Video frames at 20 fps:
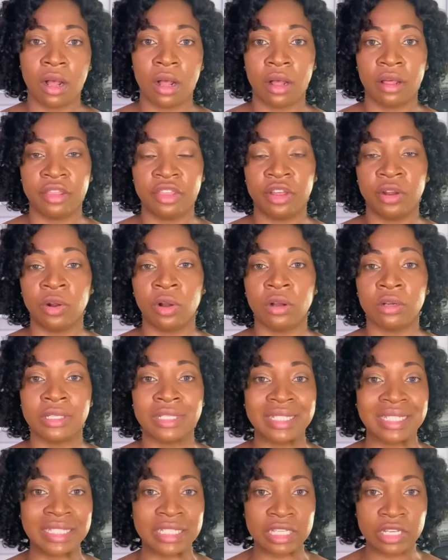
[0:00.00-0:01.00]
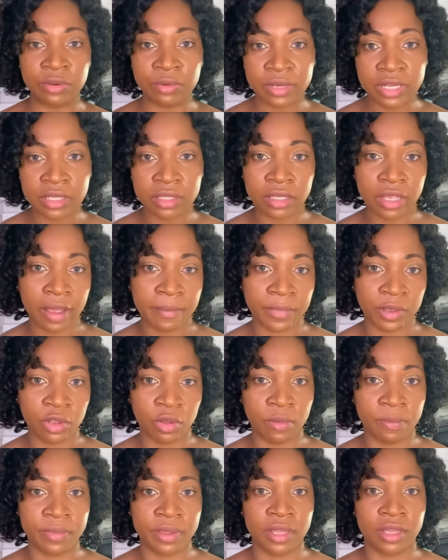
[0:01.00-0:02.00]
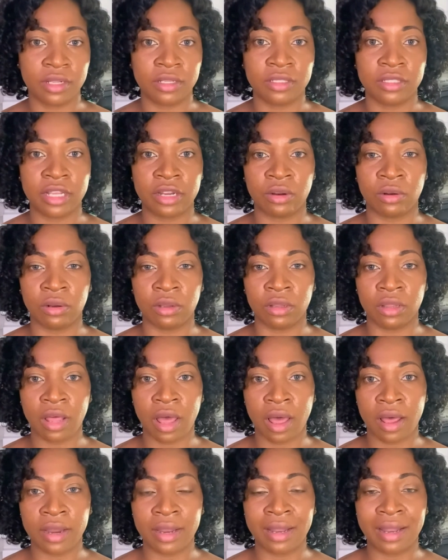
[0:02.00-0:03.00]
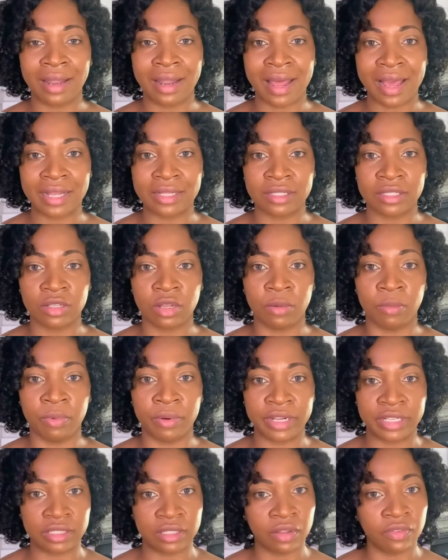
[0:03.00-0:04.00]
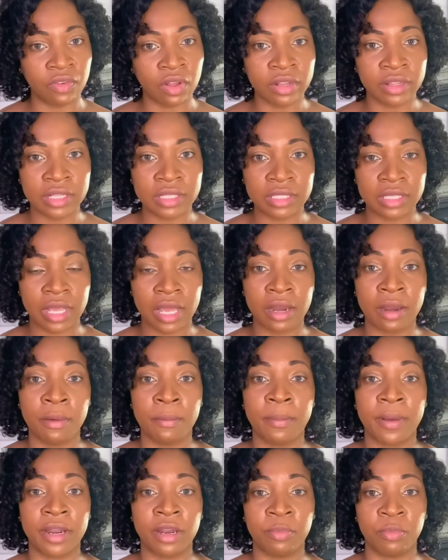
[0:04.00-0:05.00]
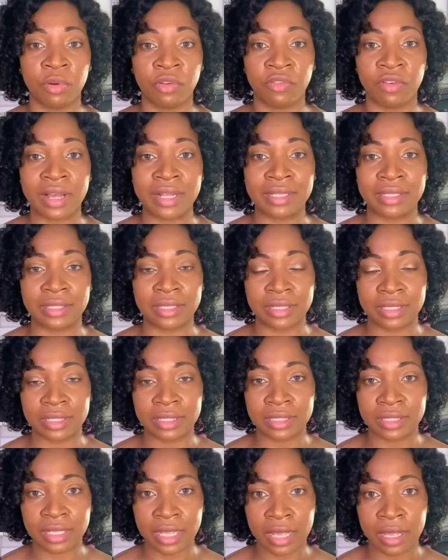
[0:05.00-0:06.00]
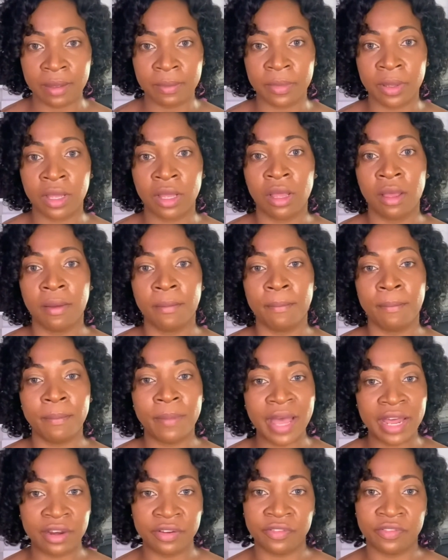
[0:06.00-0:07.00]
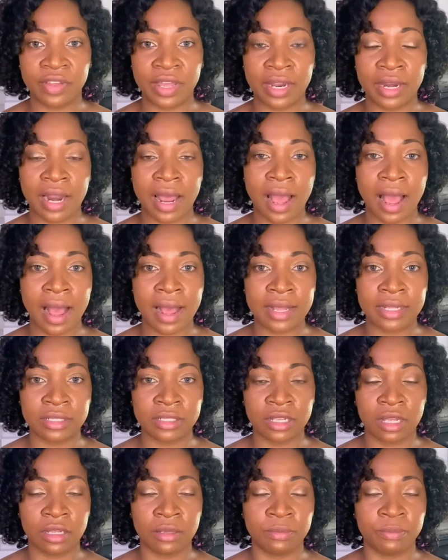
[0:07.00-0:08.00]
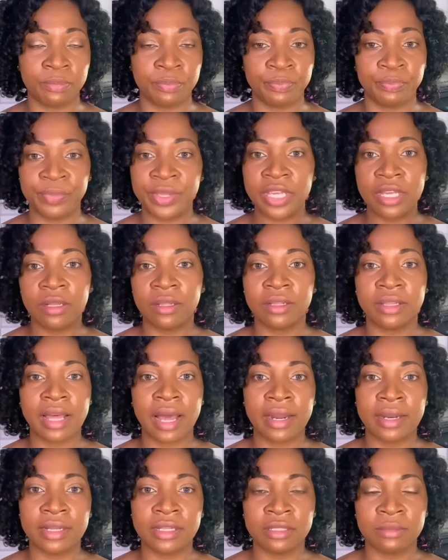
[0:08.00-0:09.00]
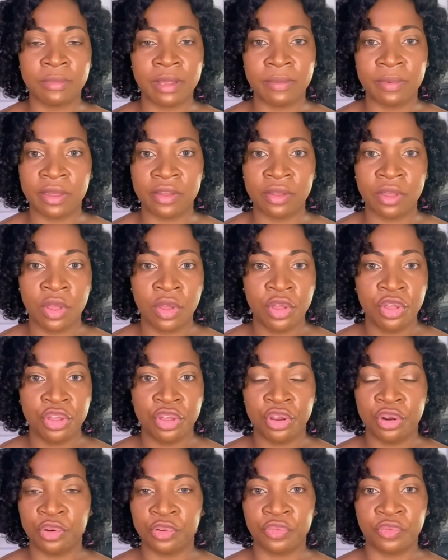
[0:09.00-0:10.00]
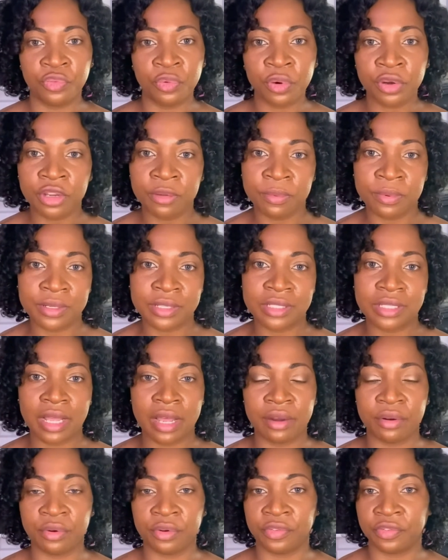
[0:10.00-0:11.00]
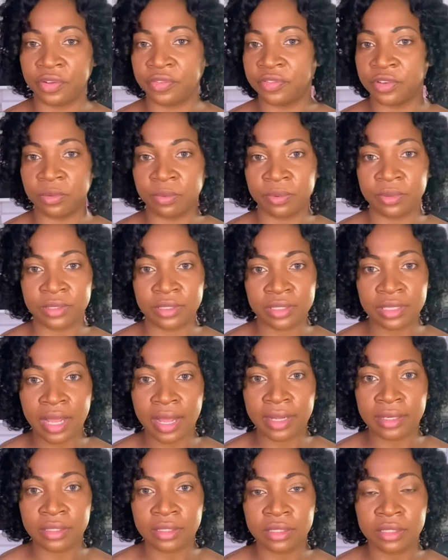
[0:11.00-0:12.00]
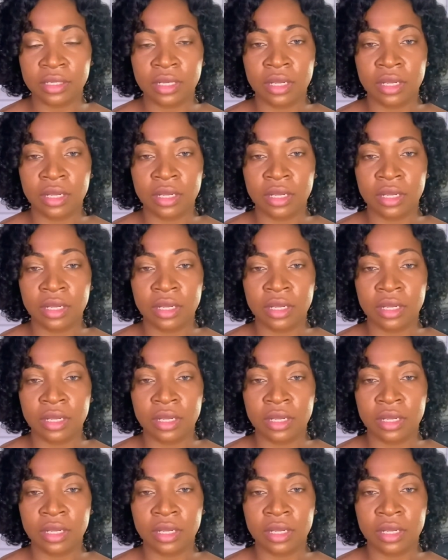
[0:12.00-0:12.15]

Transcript: There are series chemical peels that are a lot less abrasive on the skin, but it provides the same benefit as a peel that is maybe 40% or 50%.